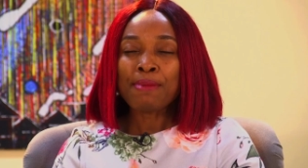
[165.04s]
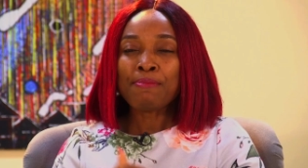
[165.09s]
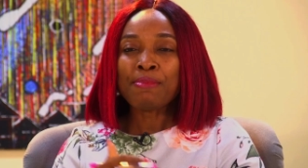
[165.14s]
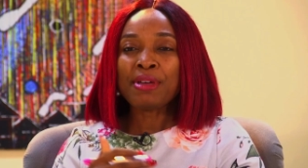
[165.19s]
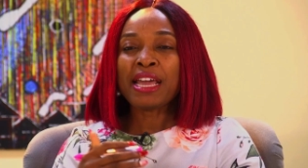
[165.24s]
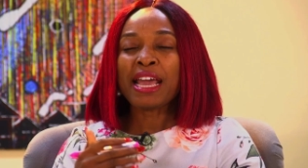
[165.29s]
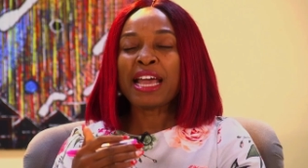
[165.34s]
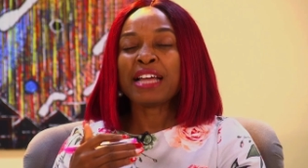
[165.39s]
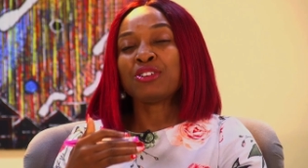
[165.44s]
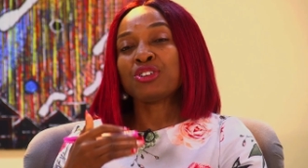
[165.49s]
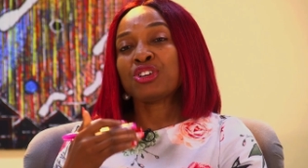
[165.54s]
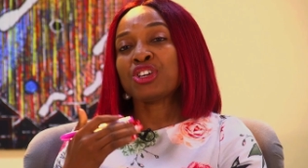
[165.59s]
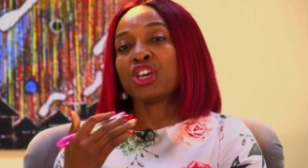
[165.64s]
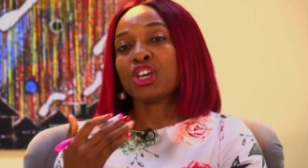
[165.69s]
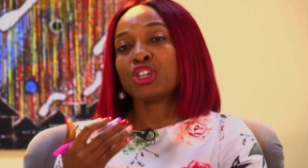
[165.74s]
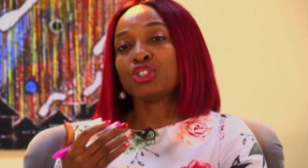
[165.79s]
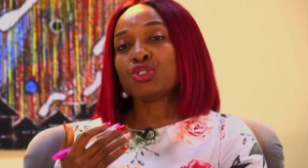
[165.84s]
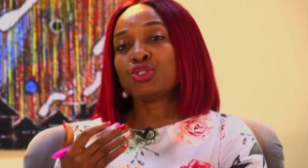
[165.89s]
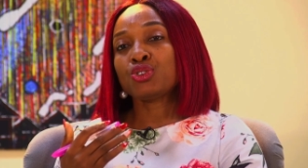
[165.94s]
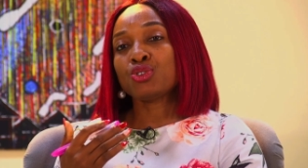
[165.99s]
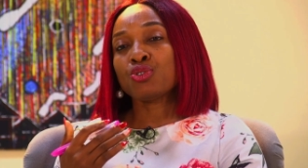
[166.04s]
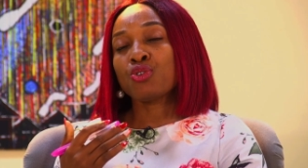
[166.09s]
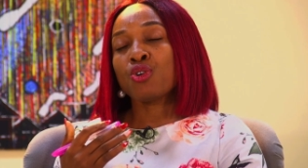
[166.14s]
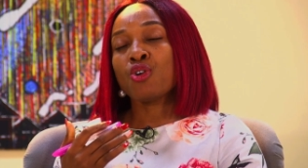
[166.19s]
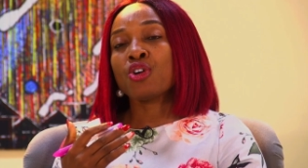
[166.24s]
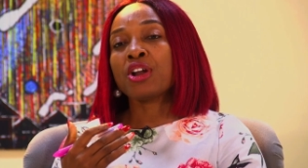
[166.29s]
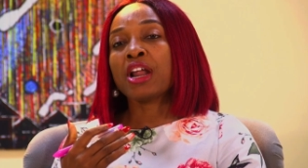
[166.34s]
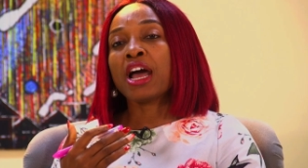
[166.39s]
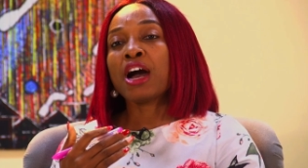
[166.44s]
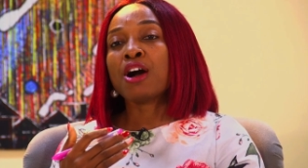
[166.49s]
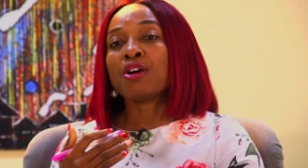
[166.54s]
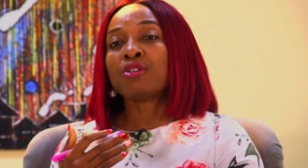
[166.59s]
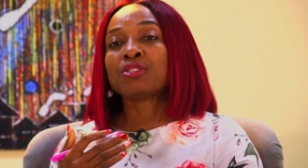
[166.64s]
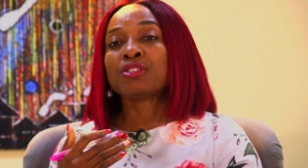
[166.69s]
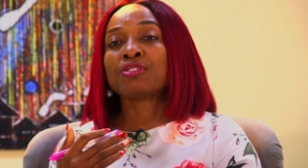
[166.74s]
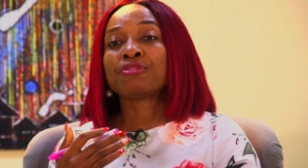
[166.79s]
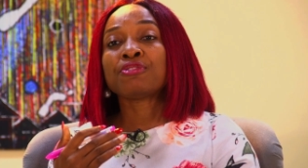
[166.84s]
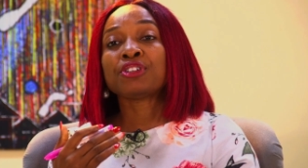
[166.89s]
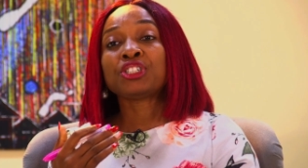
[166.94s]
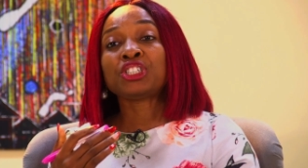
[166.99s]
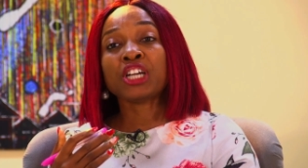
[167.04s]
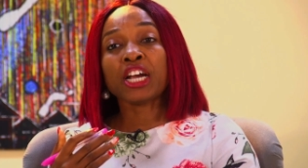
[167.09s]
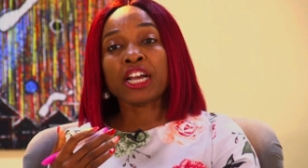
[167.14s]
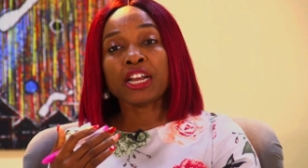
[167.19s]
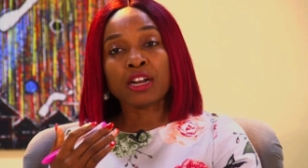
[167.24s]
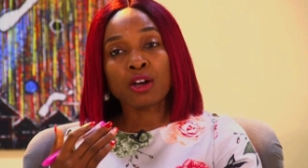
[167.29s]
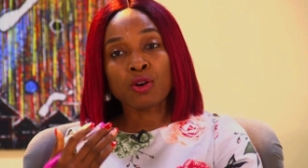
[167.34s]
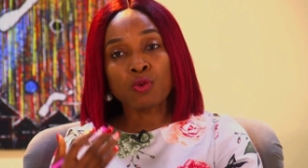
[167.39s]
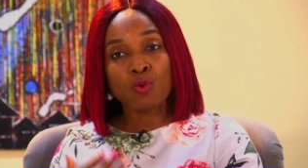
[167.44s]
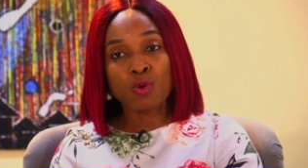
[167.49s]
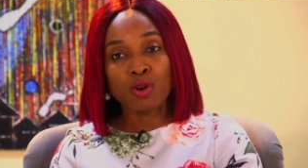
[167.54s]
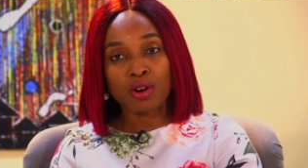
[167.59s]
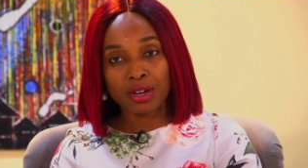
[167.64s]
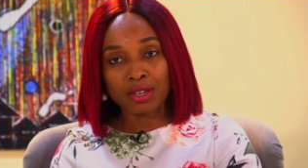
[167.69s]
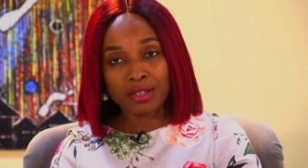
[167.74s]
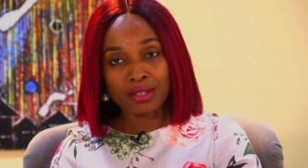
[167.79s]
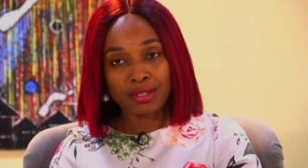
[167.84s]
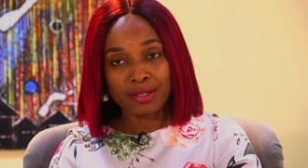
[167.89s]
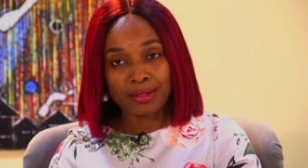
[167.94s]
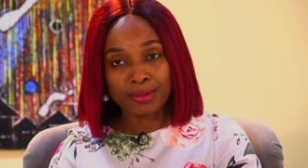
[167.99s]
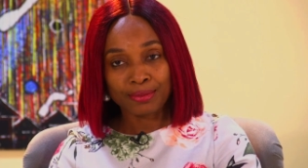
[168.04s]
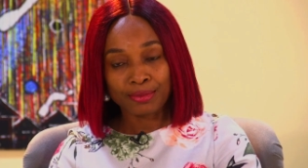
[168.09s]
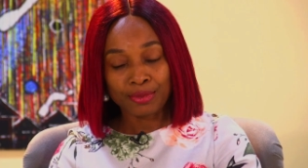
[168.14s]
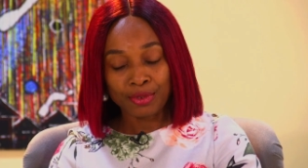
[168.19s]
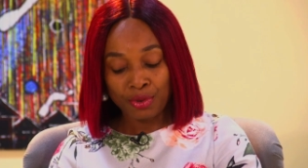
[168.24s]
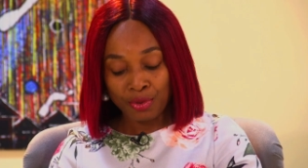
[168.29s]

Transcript: let me educate you on how the vagina works,